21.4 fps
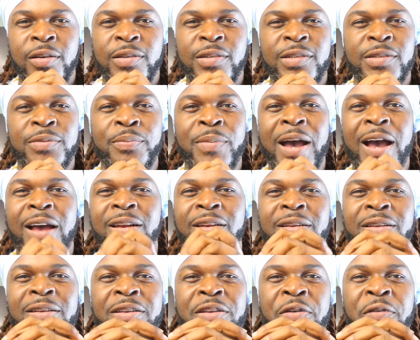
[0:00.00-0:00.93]

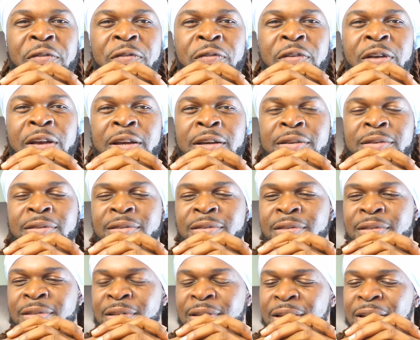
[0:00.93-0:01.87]
Smiling in your
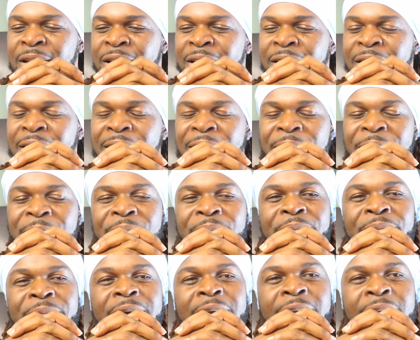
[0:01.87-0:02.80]
face.
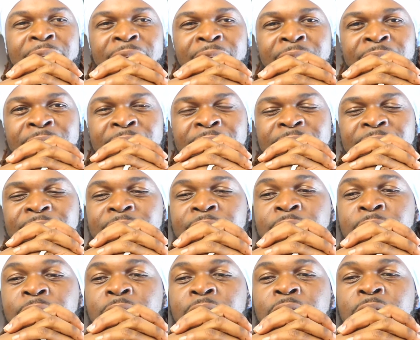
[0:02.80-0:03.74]
Man,
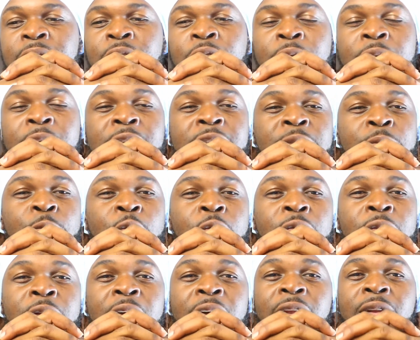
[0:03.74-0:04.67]
this is a crazy
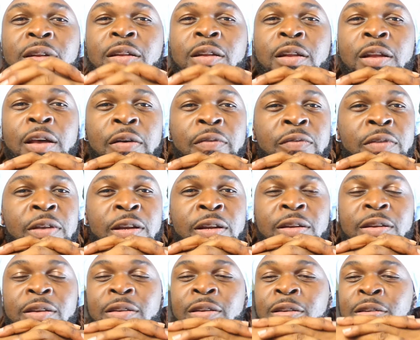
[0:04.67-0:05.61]
movie. I loved
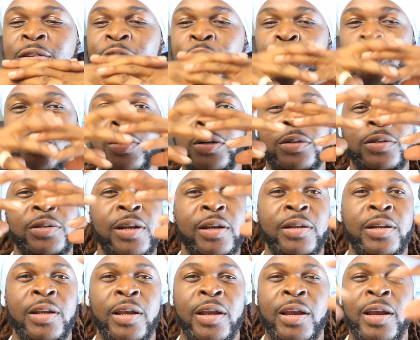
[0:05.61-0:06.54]
it. The twist
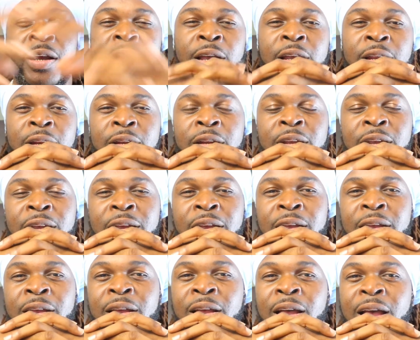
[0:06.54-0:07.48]
at the end.
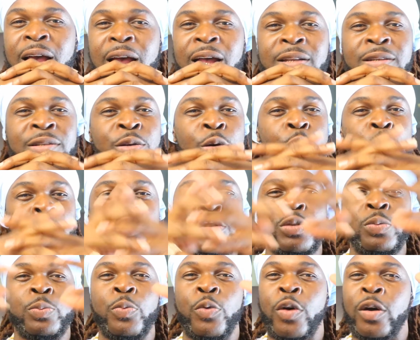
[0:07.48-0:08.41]
I told
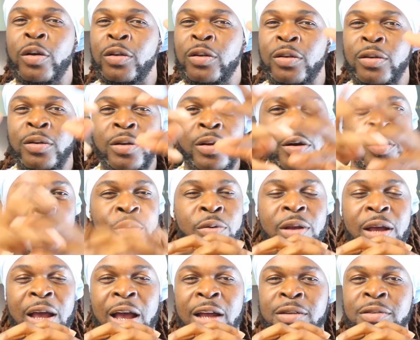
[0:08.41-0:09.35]
you, spoiler
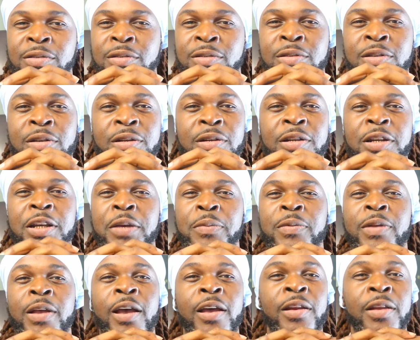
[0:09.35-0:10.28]
alert, I just couldn't
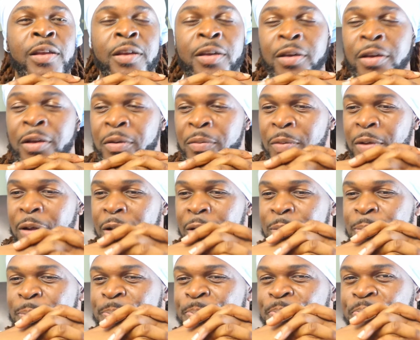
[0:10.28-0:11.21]
keep that in,
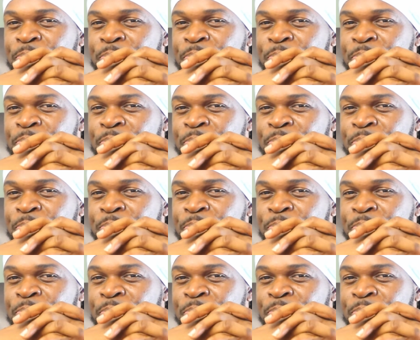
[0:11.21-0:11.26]
man.